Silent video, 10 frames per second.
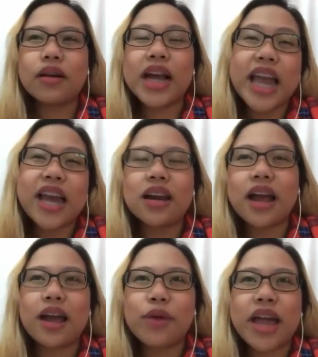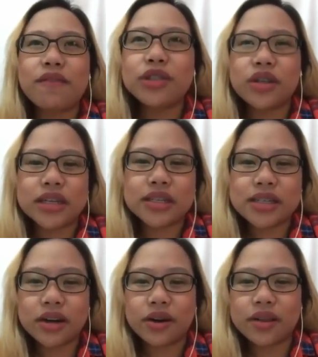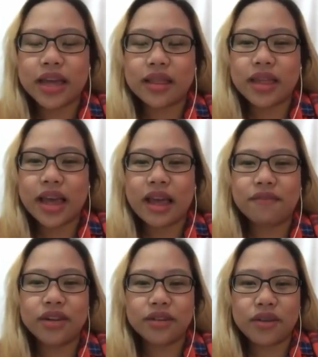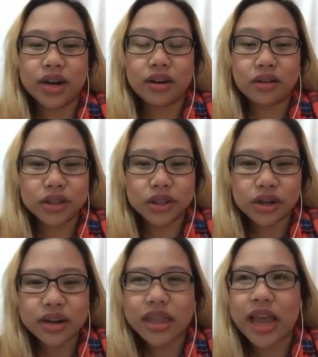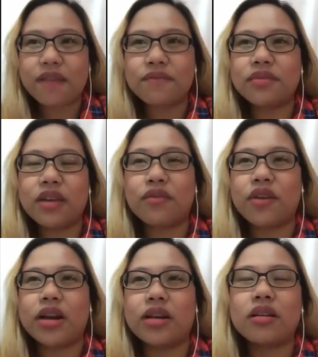Again, we have to consider that they have different culture, they have different